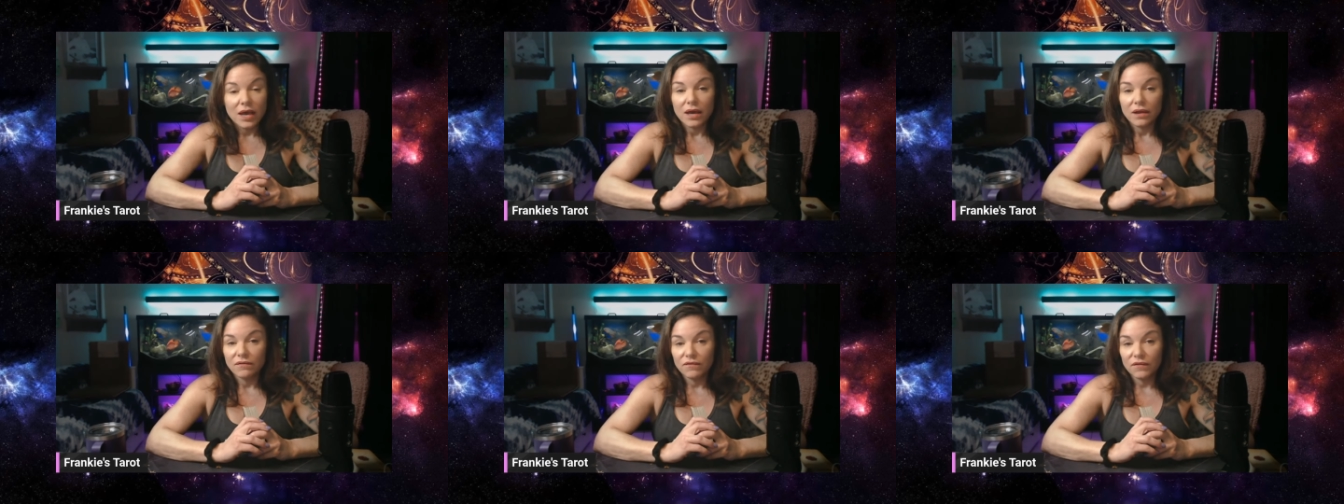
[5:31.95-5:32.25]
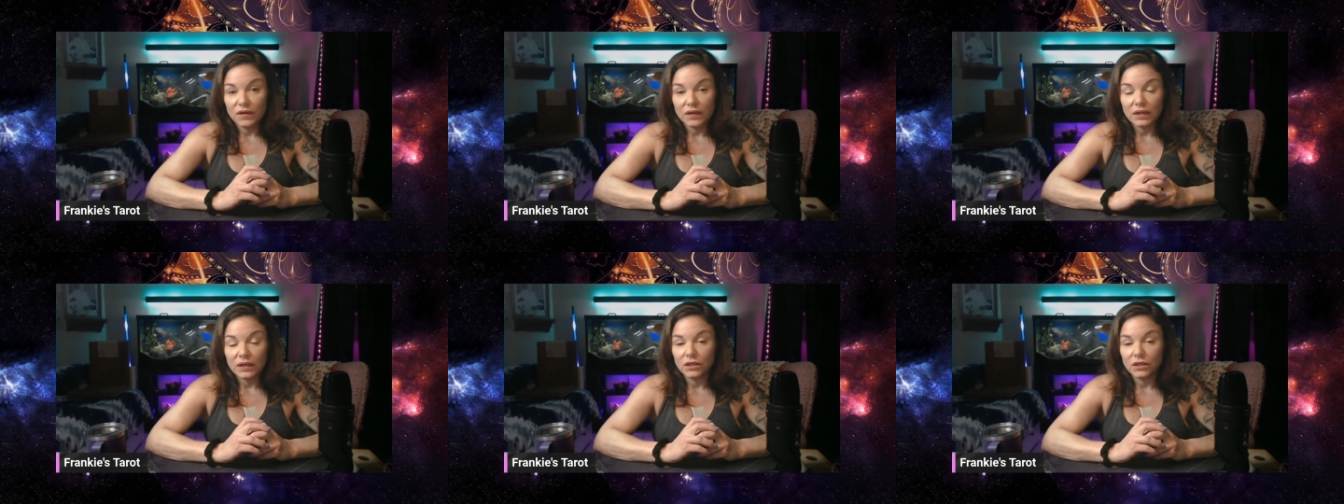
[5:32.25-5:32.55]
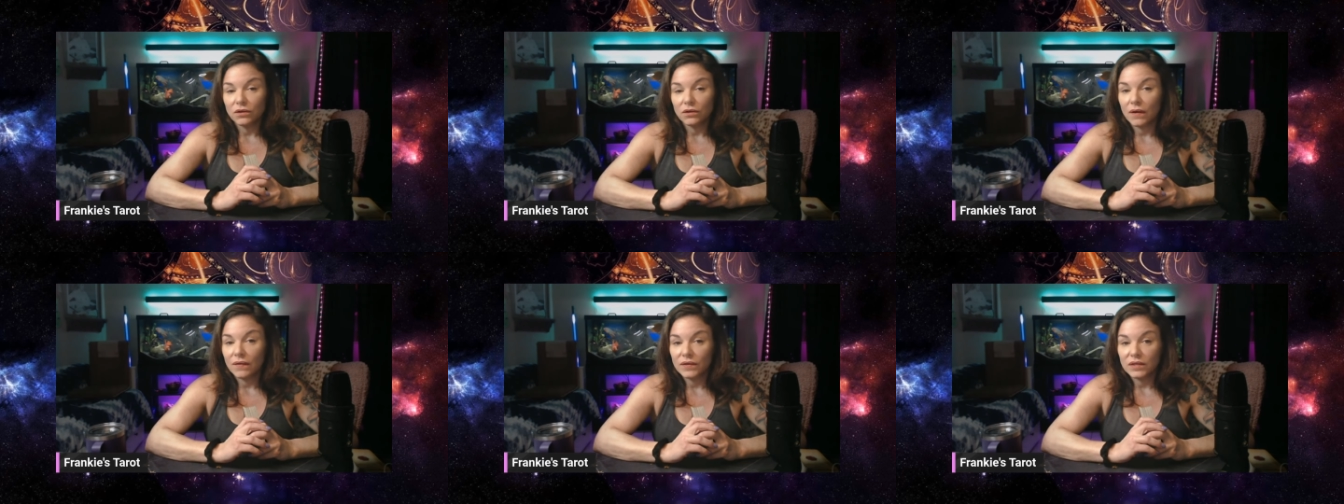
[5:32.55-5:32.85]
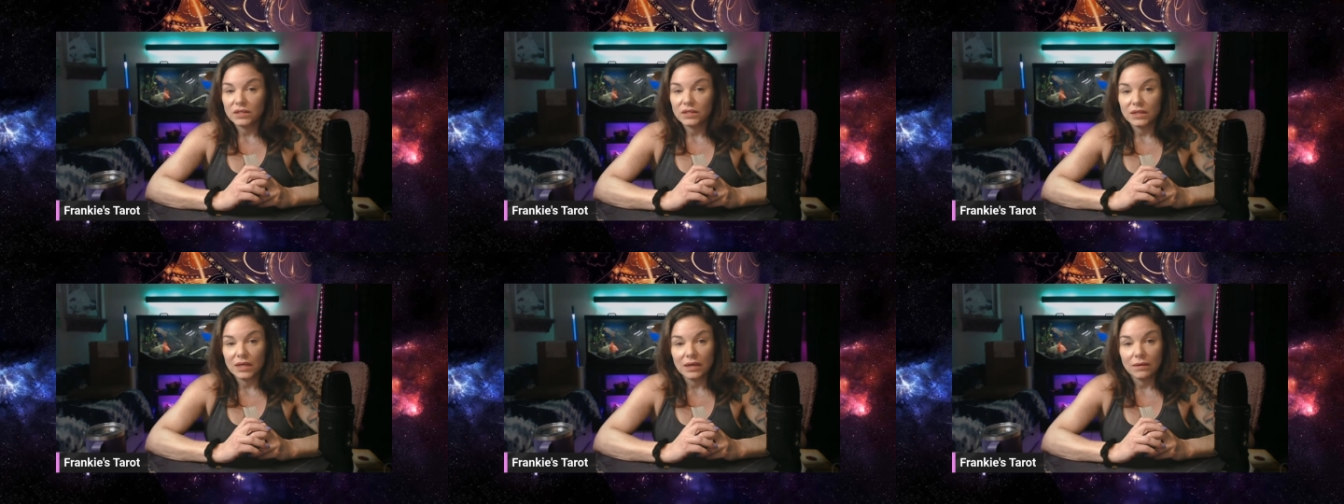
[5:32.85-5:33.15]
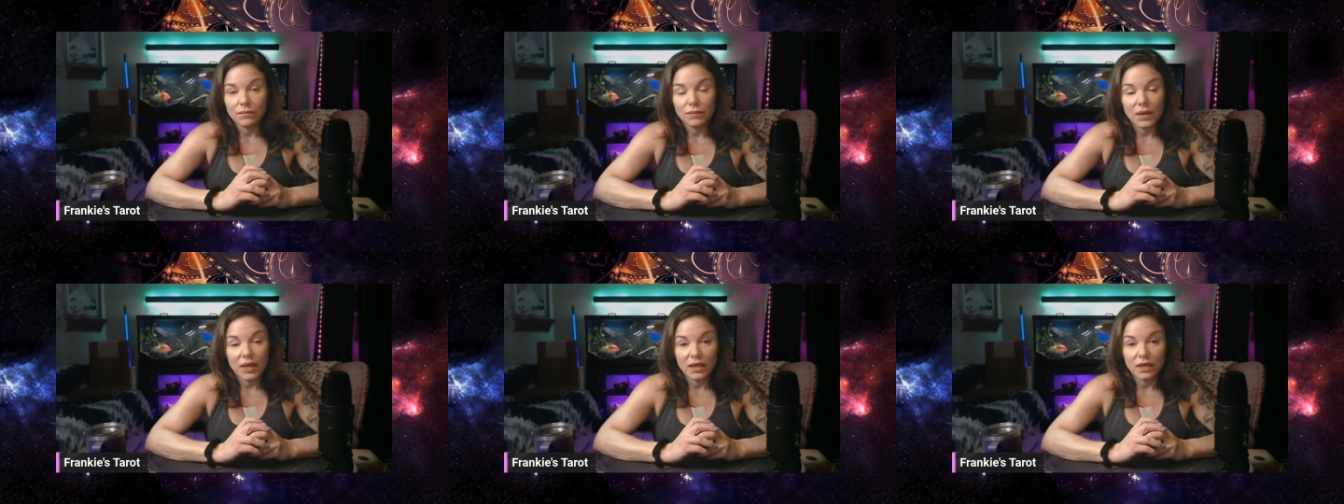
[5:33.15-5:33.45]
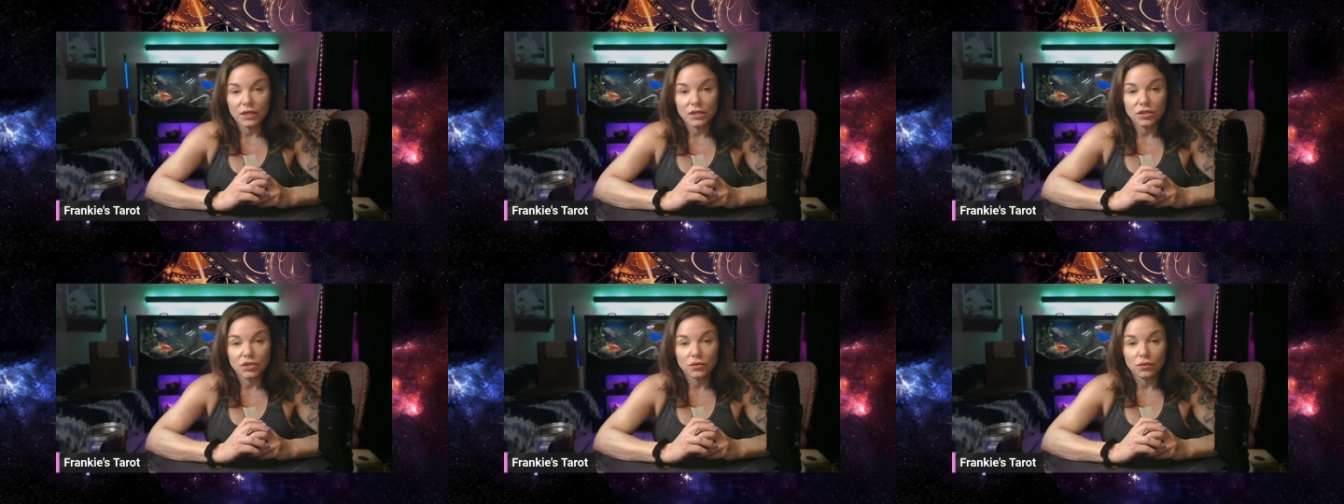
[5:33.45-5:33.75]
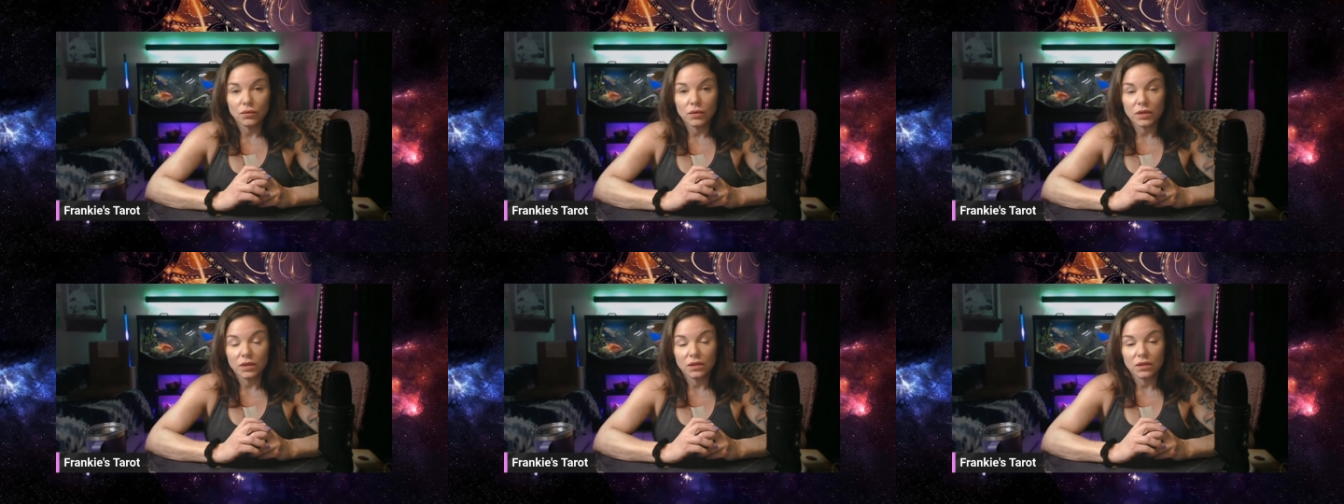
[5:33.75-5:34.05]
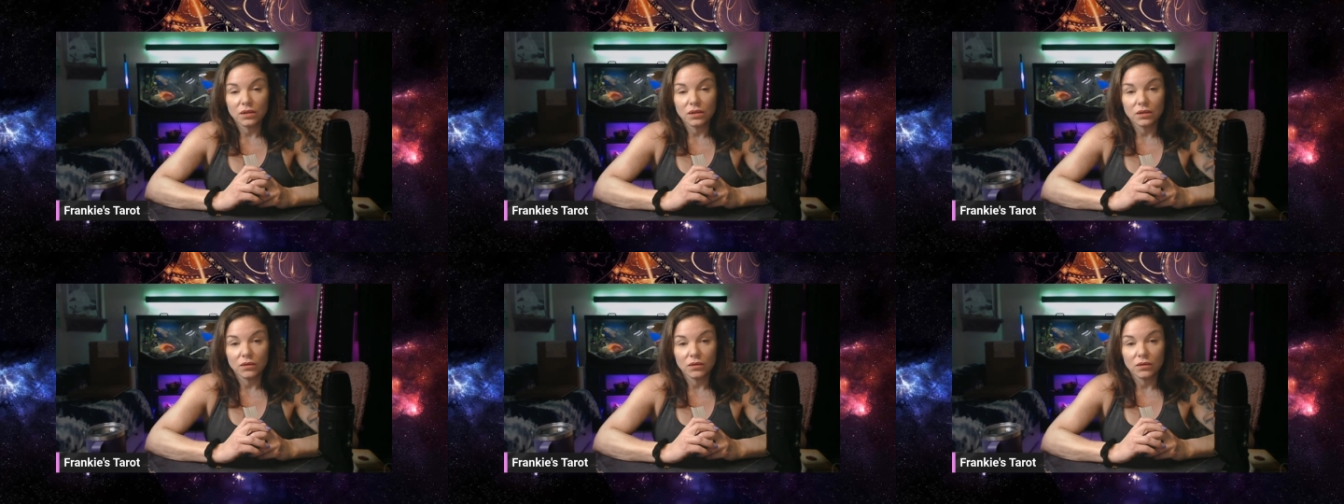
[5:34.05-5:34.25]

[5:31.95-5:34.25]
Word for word: and feel like you're on the same page with